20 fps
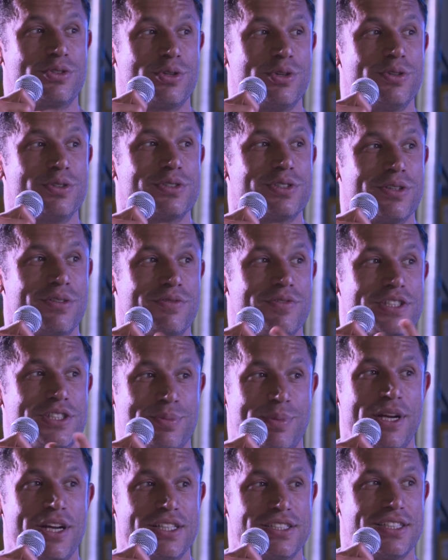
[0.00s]
two truths of
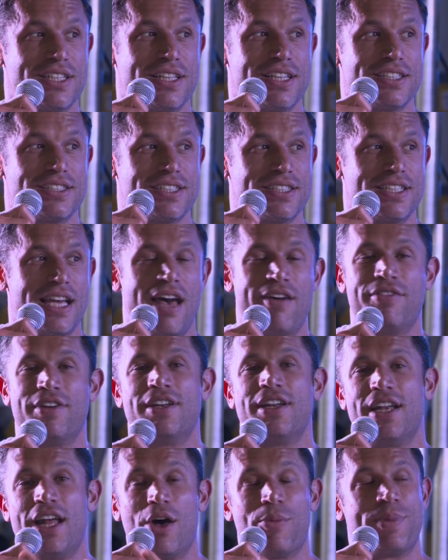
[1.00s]
experiencing this as
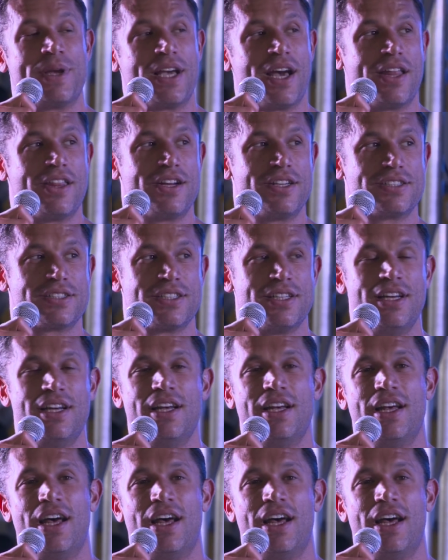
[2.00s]
heaven and helping others.